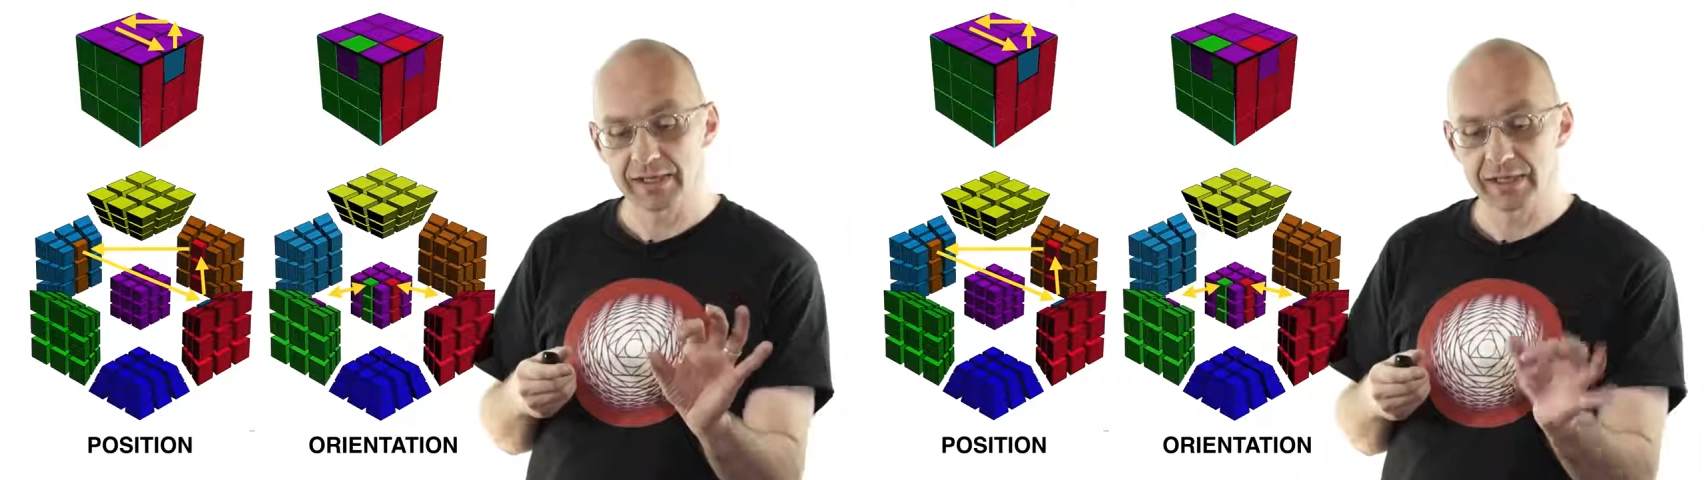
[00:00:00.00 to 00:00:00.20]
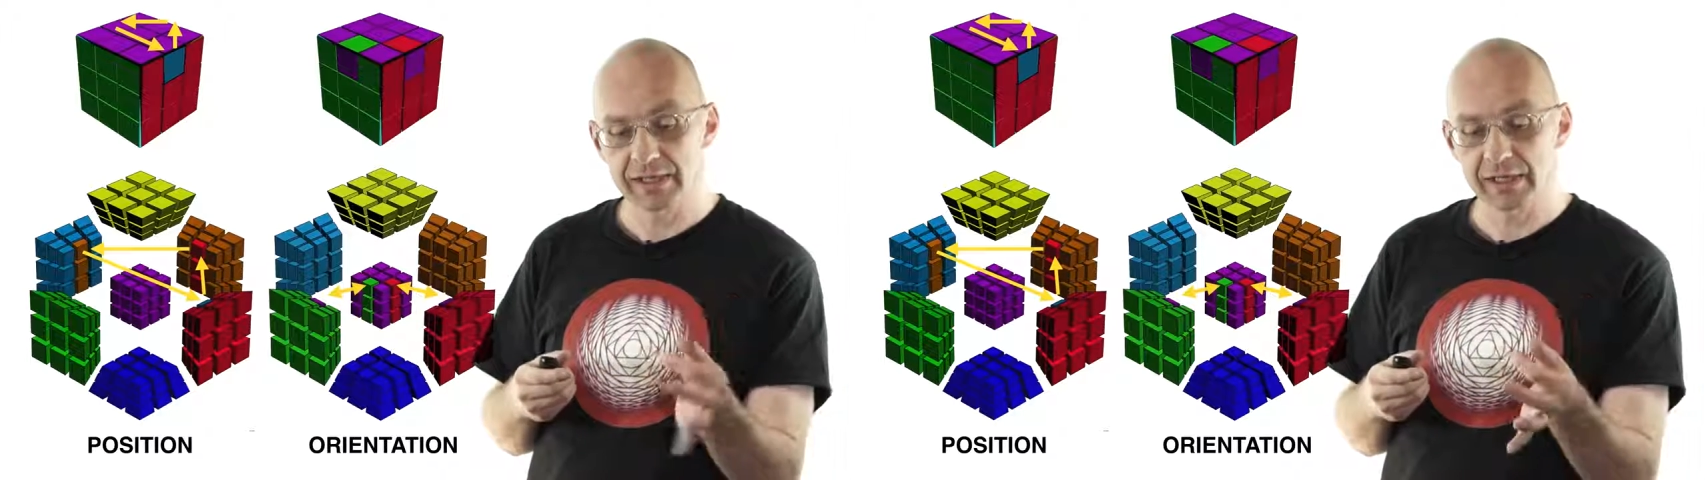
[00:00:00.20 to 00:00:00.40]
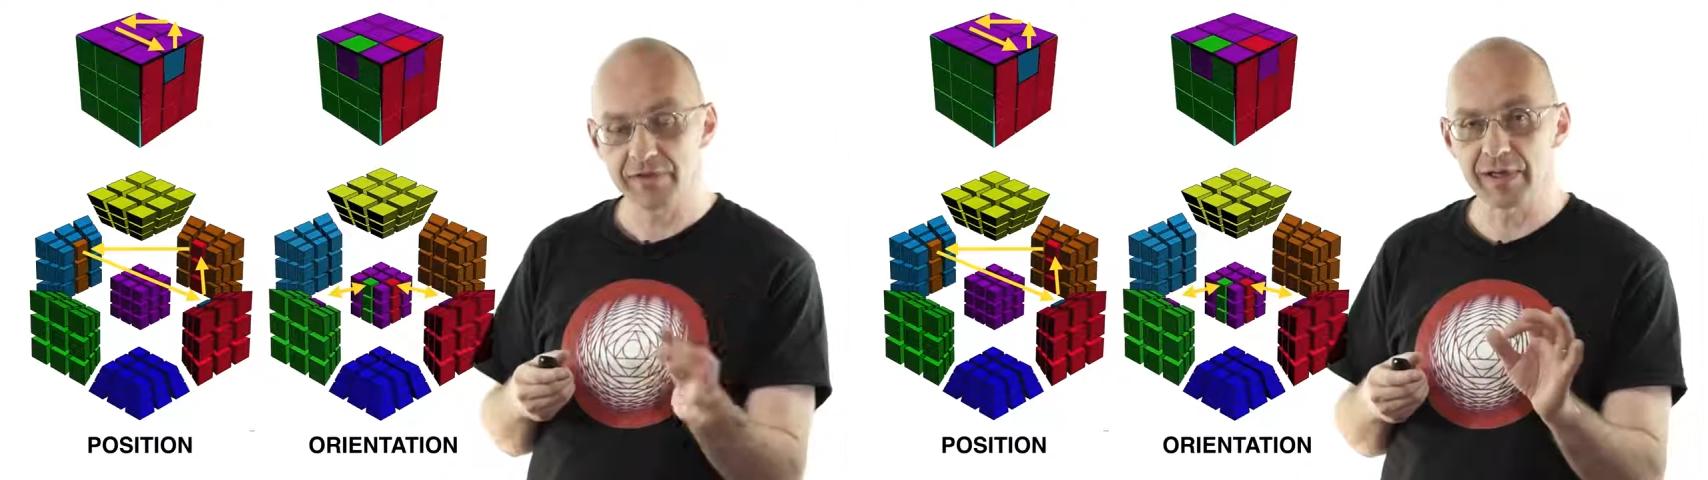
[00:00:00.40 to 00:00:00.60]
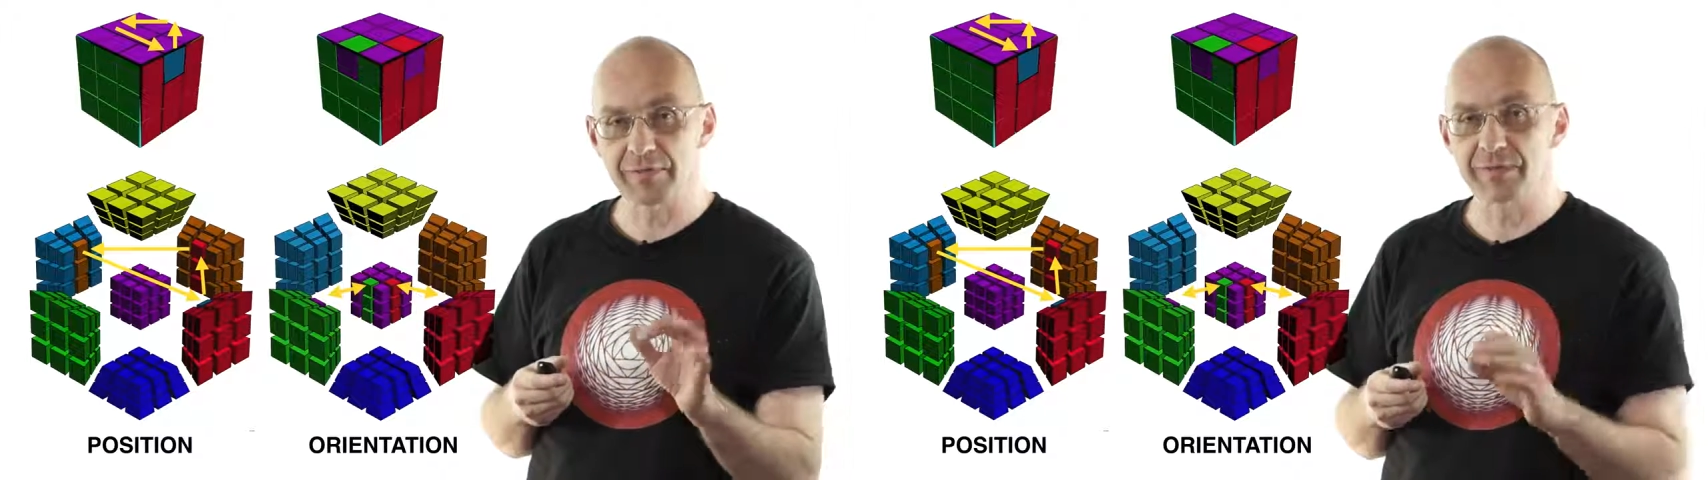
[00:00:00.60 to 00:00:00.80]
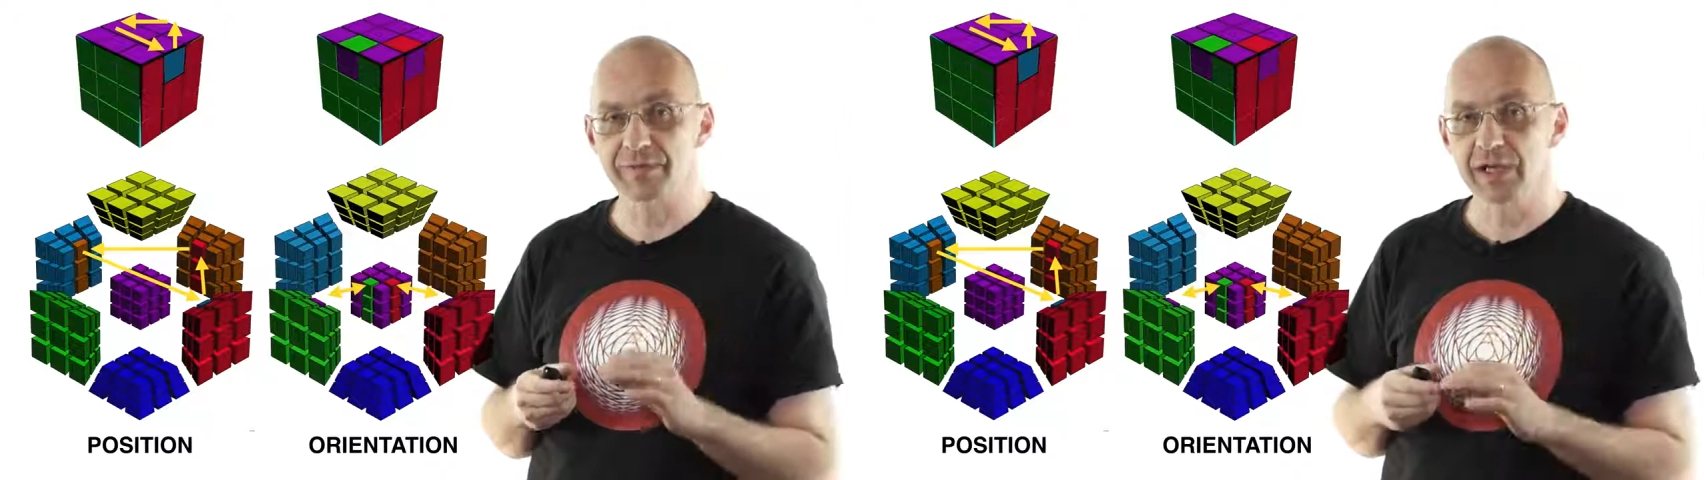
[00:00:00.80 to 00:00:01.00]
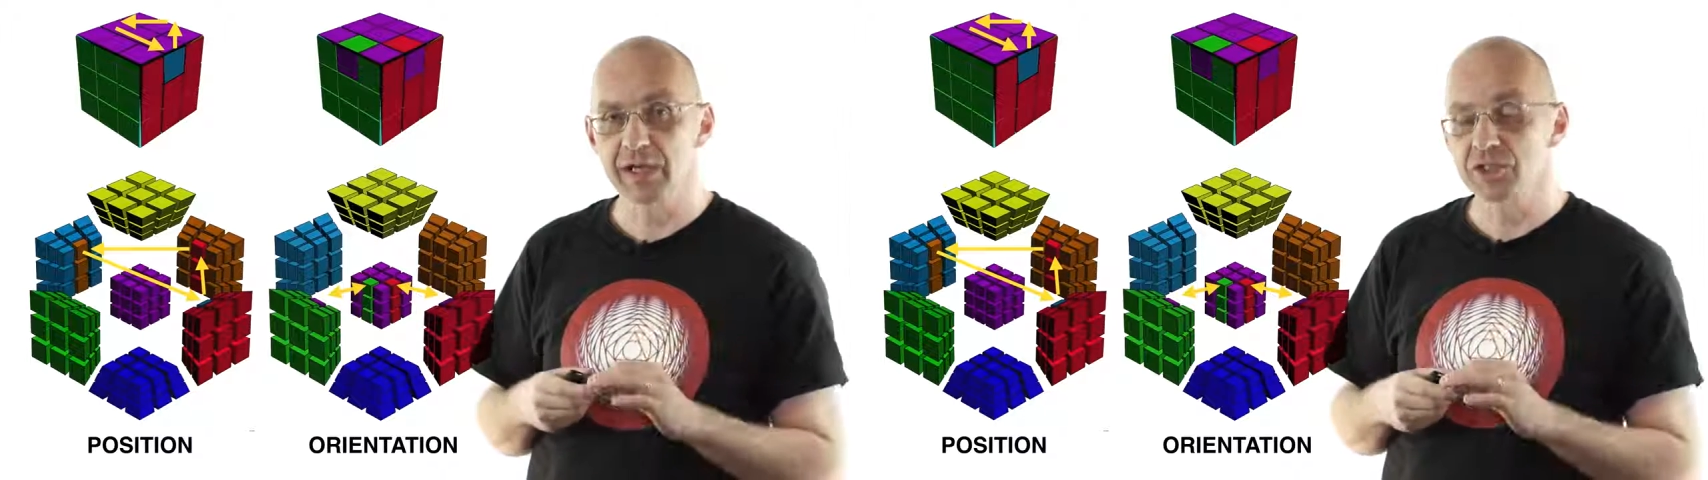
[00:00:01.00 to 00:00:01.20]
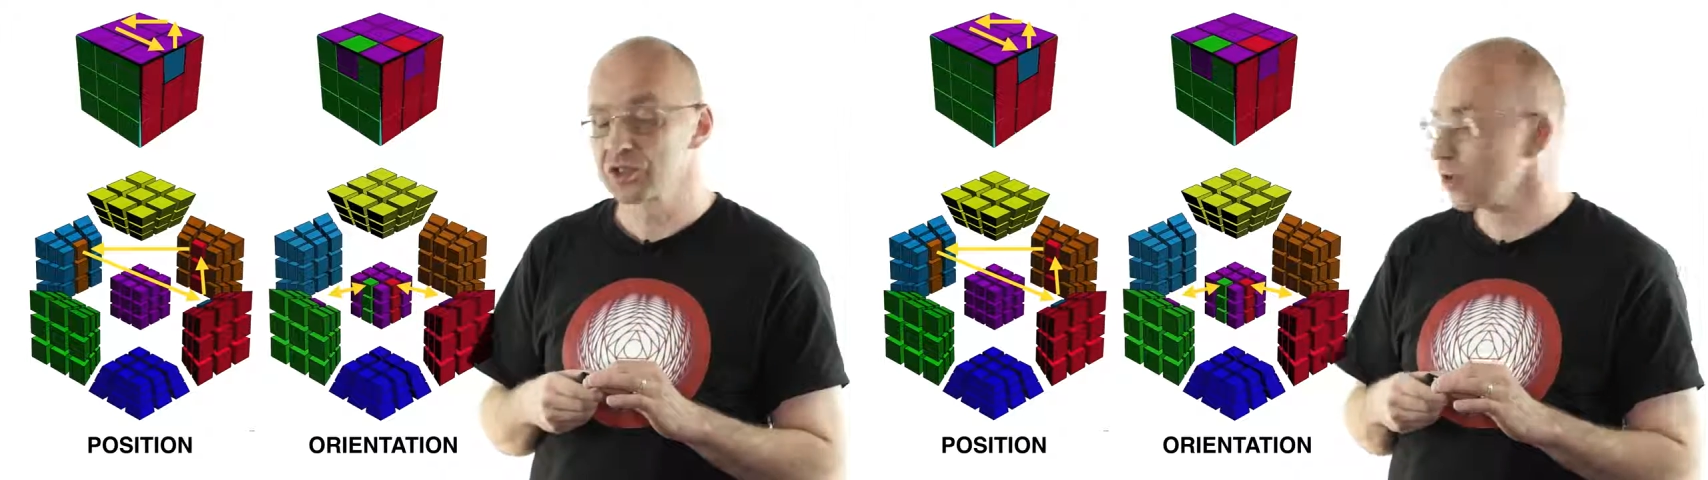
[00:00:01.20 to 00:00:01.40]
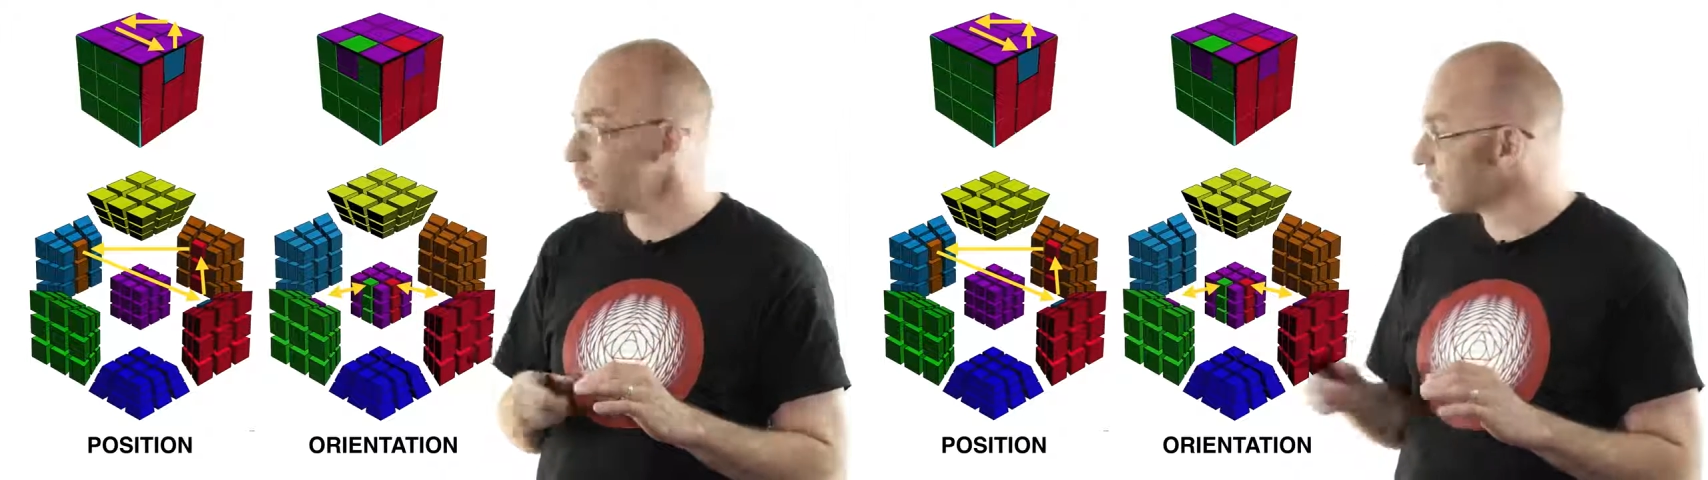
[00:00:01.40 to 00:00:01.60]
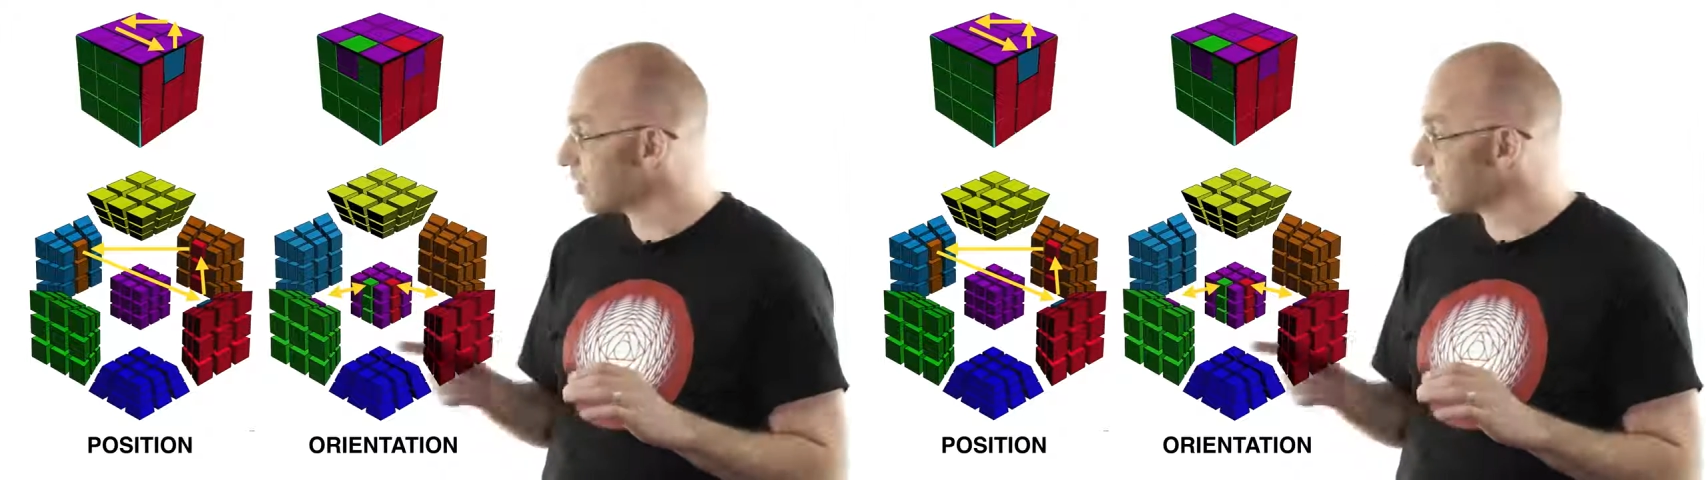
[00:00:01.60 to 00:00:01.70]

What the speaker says: These get flipped. So